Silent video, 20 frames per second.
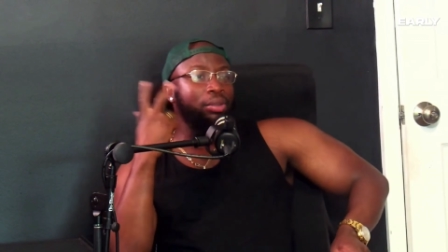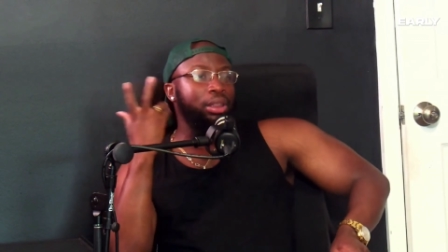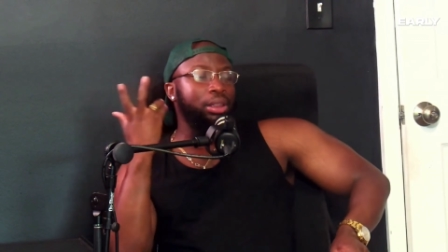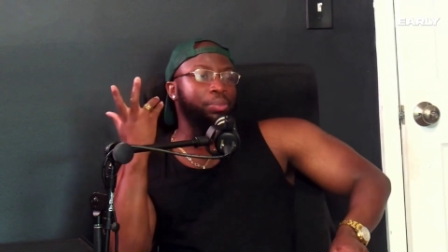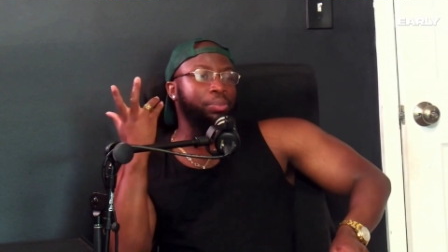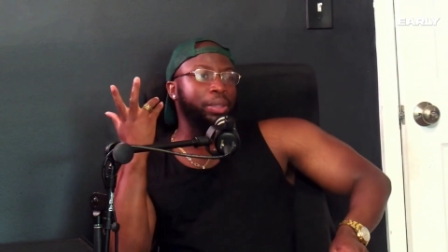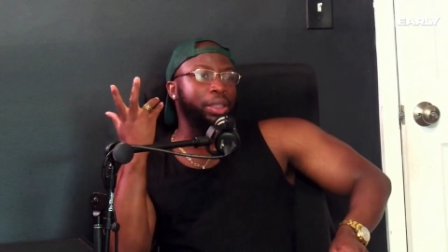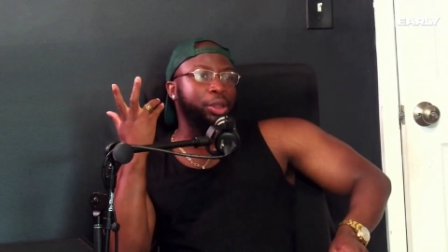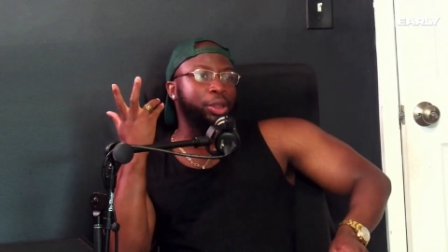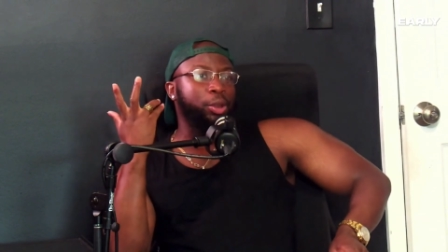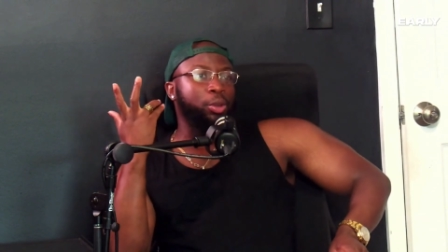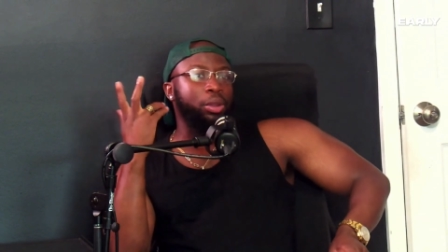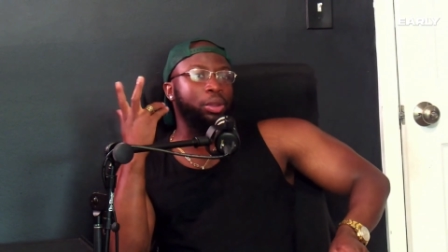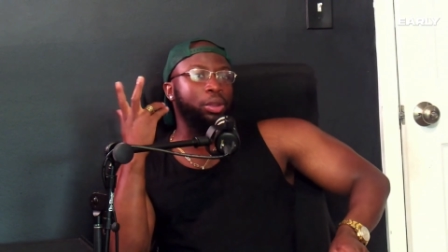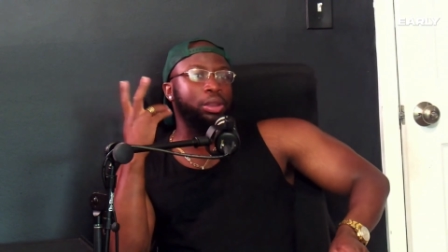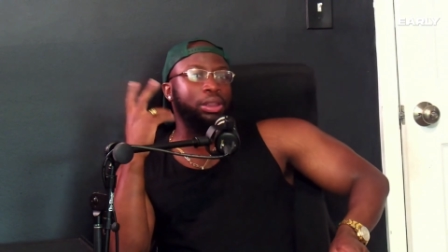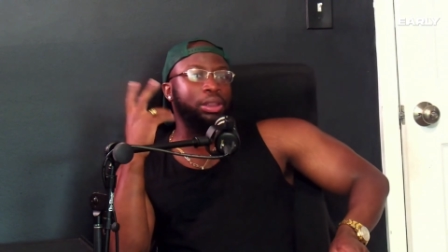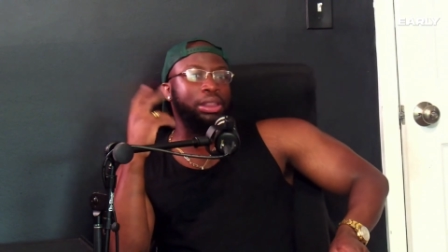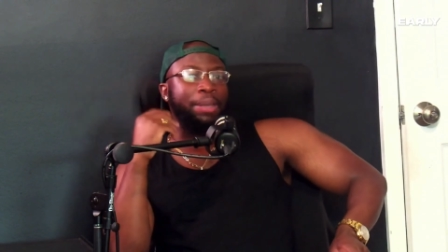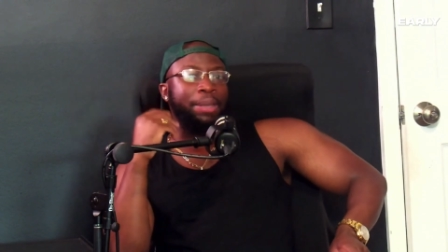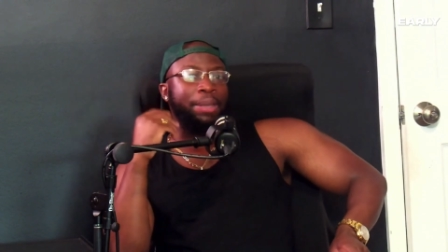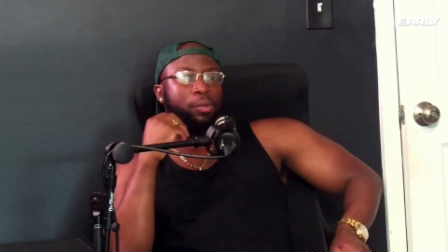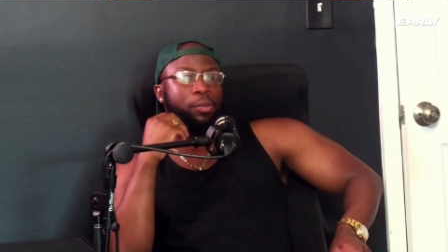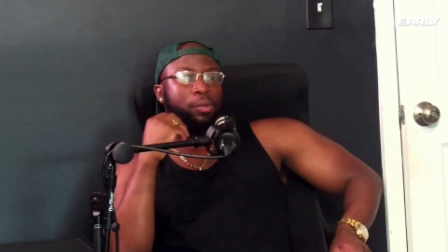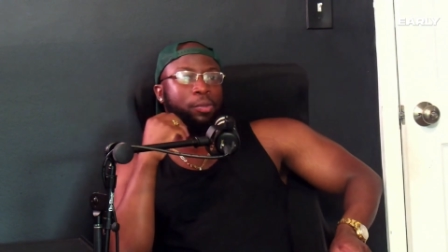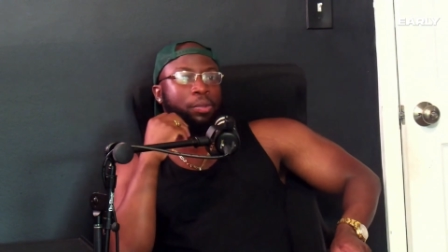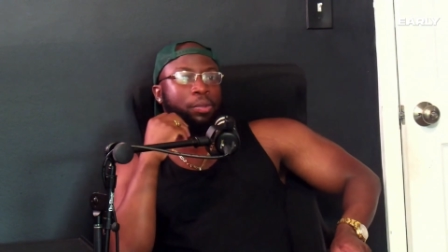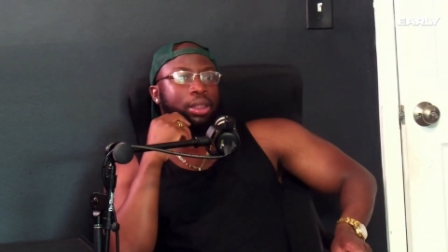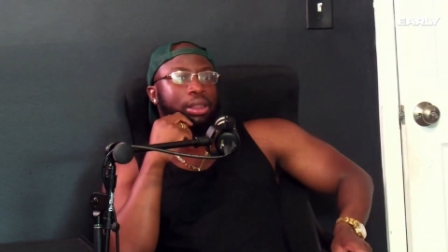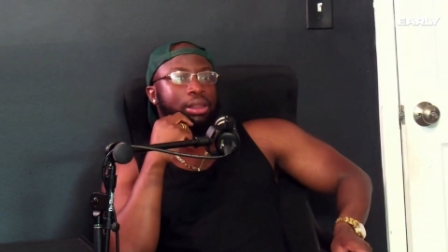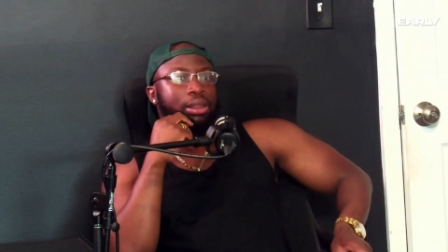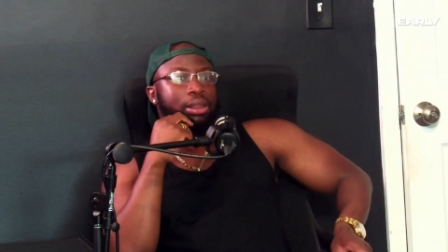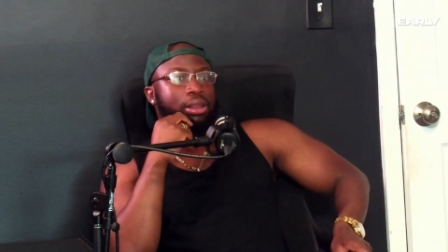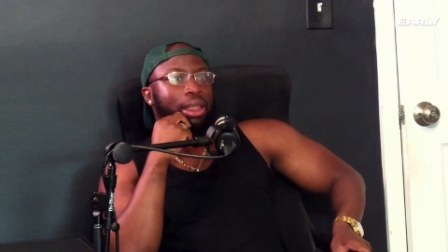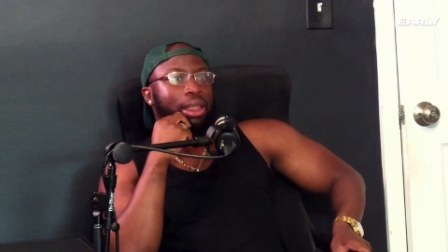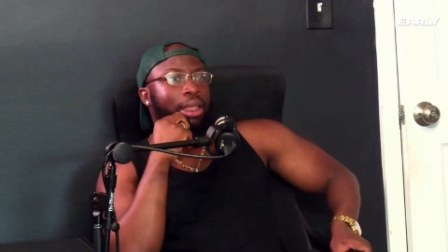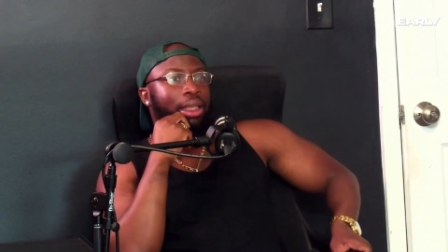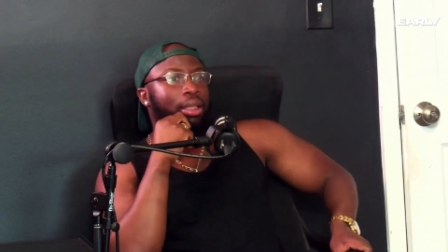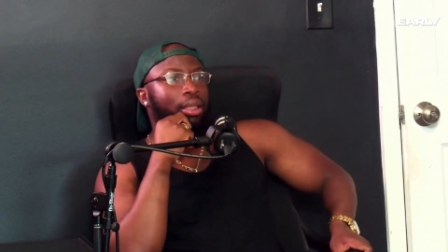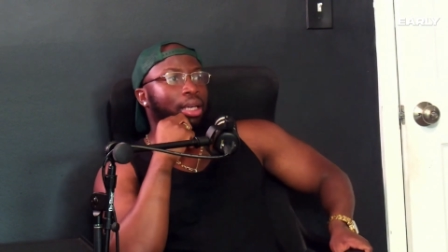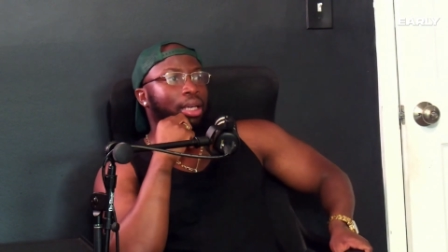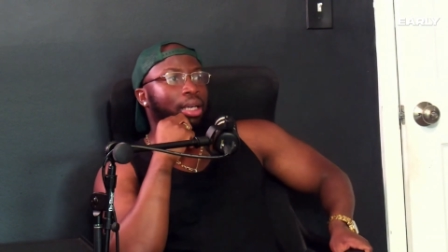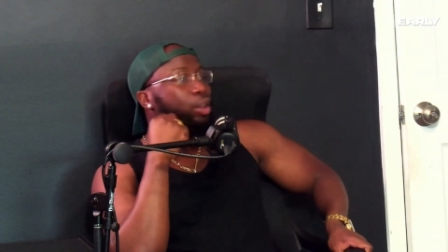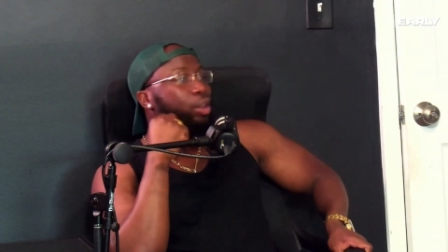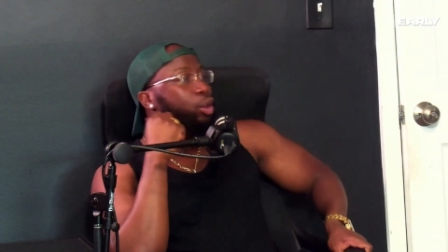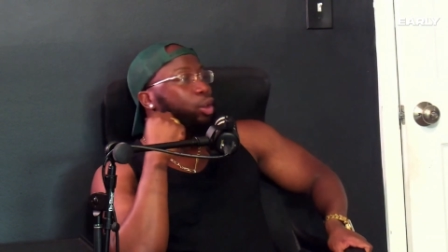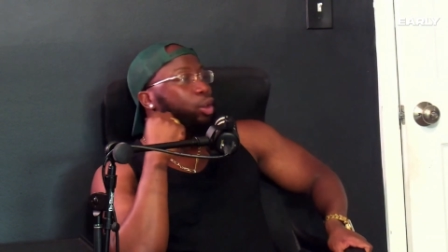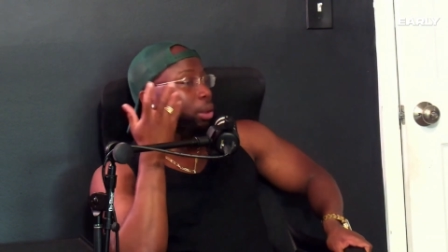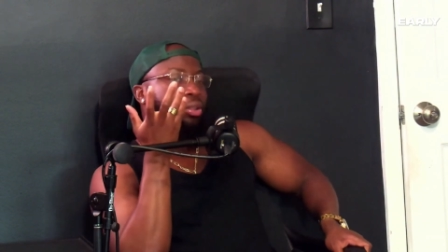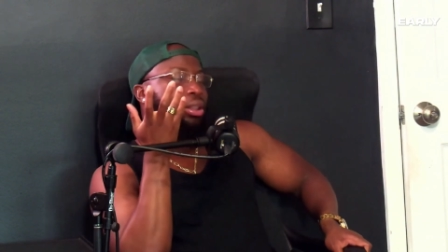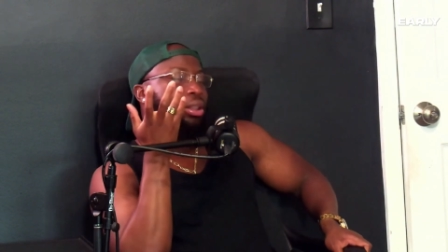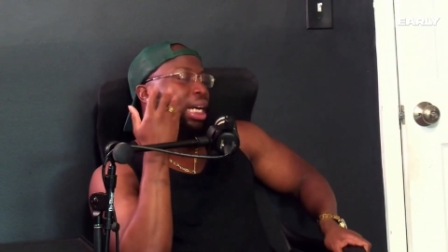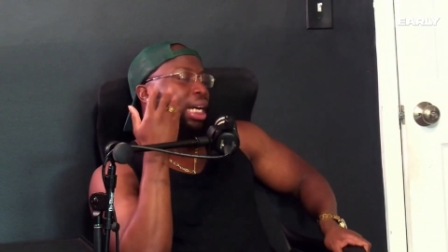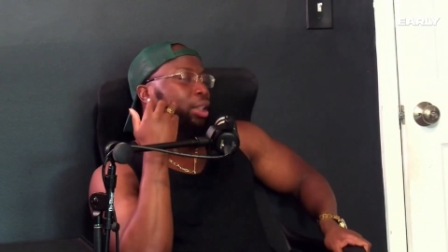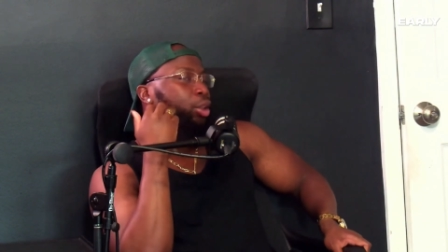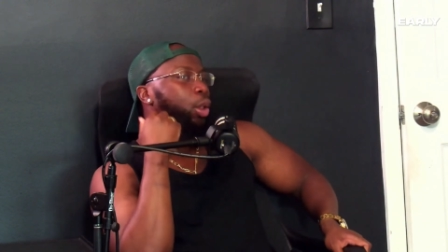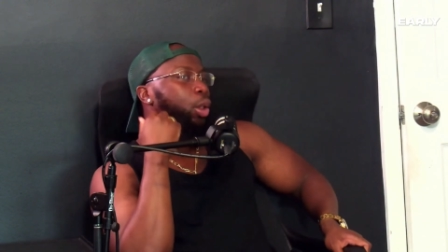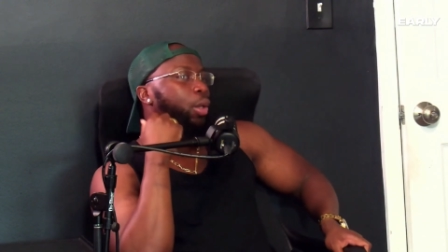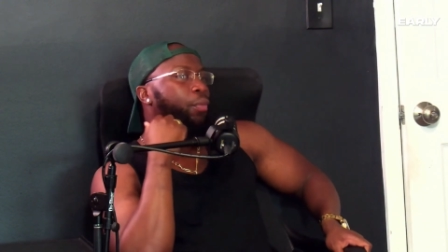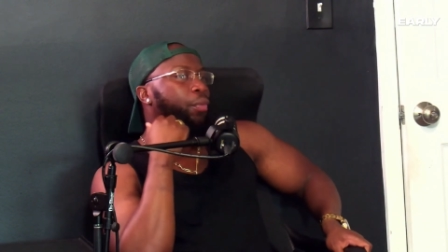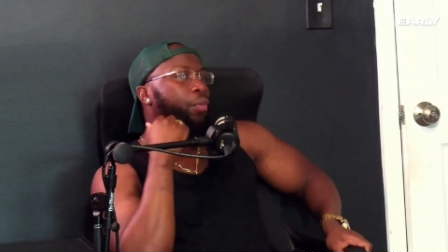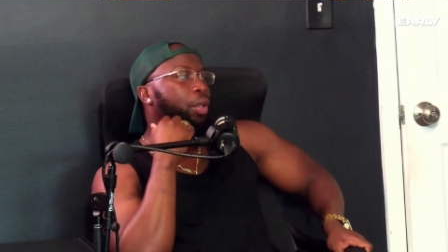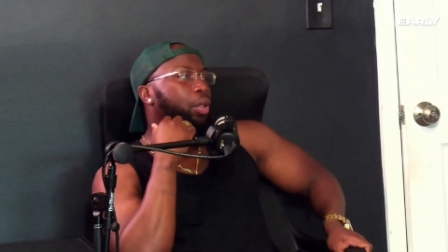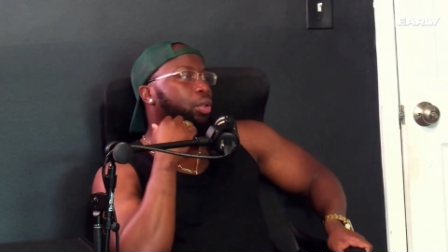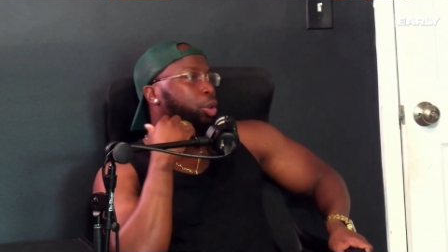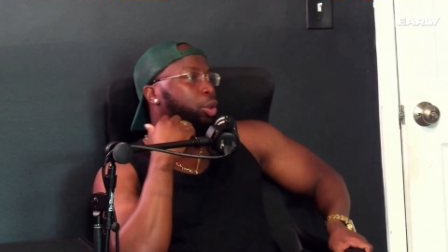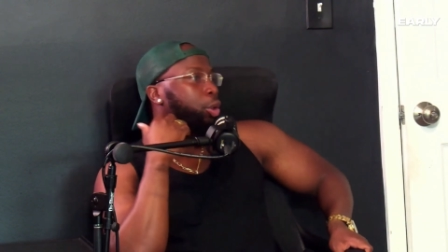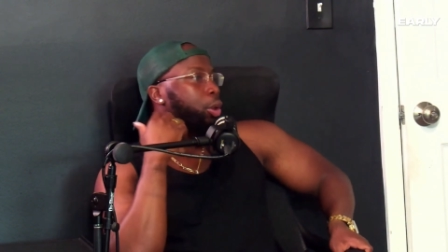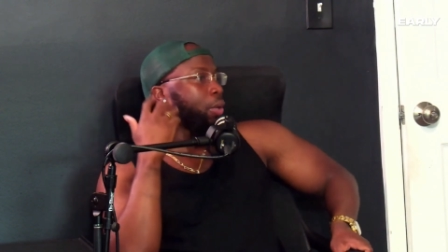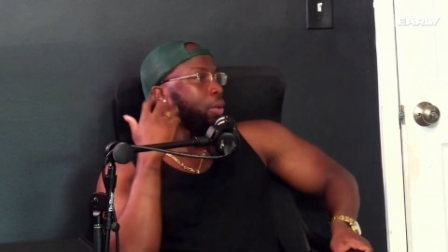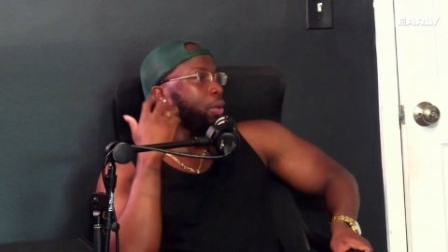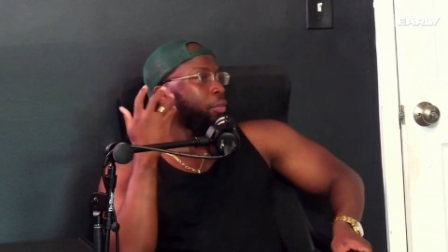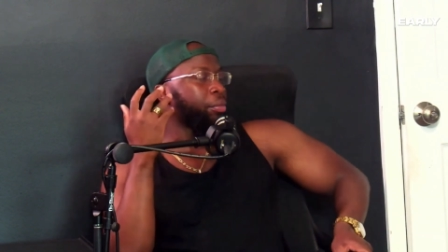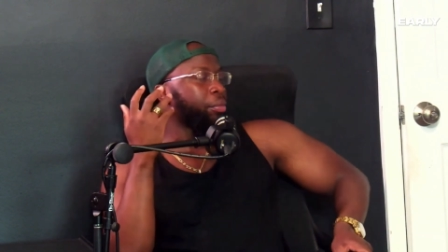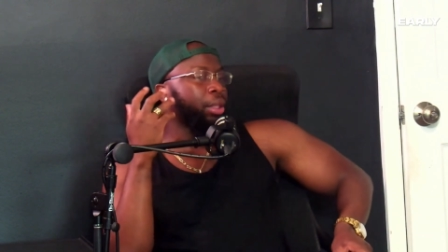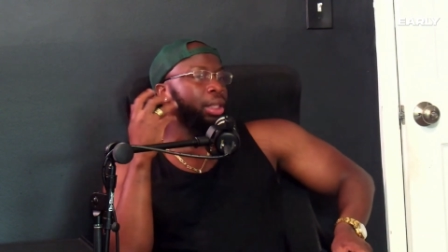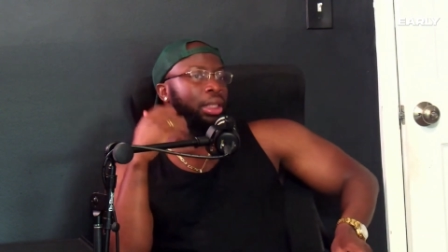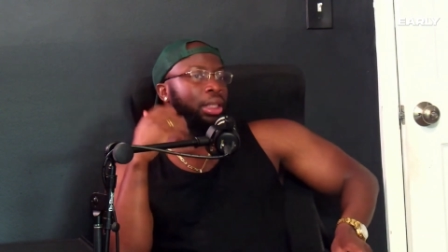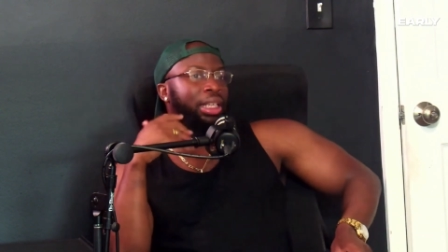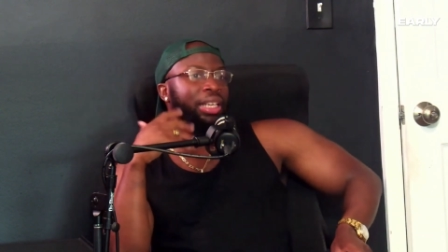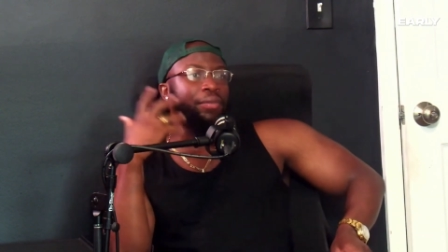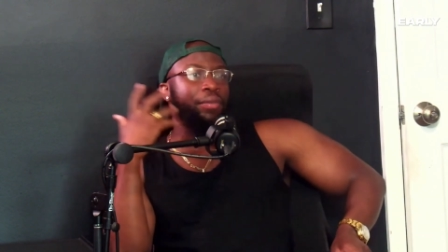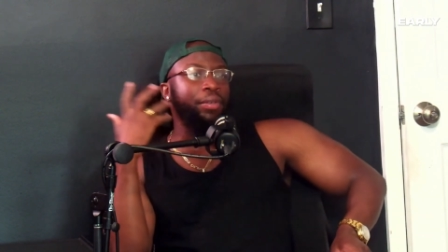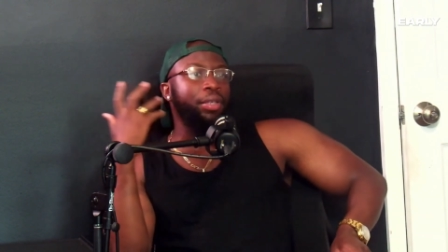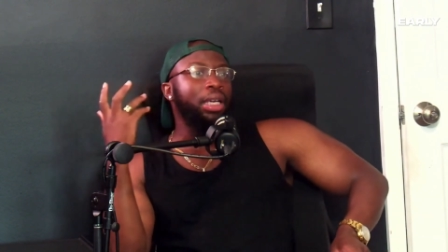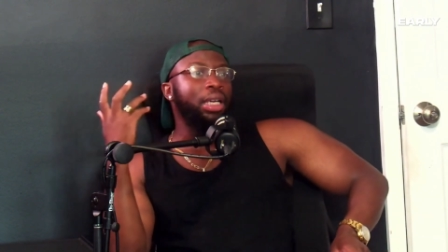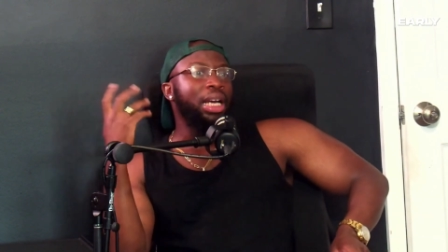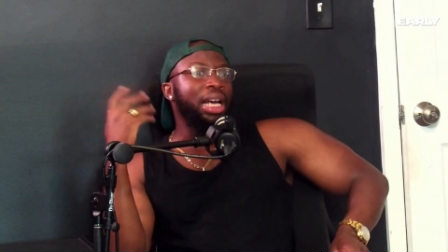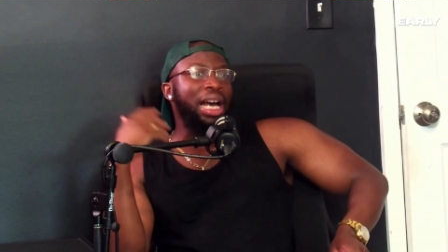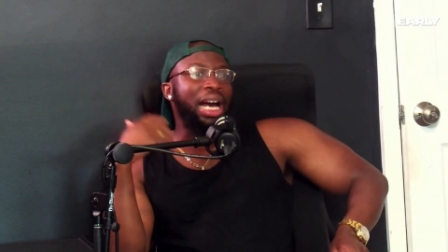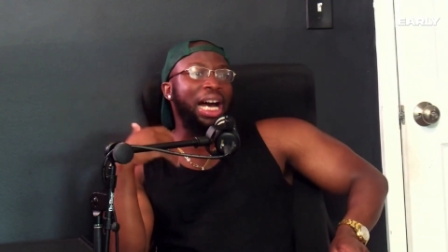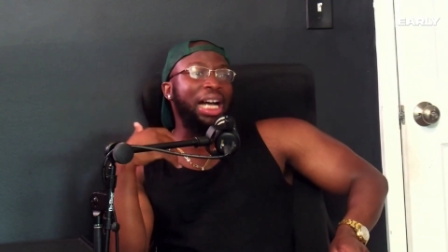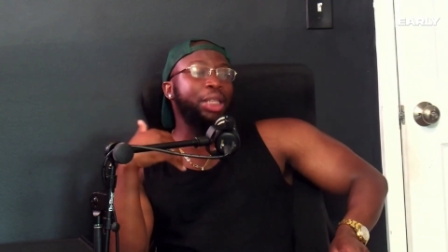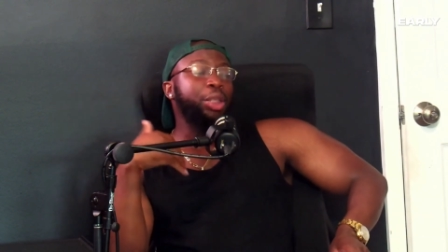bring two examples because like I show, like you said, I show for those that show up for me. Even I do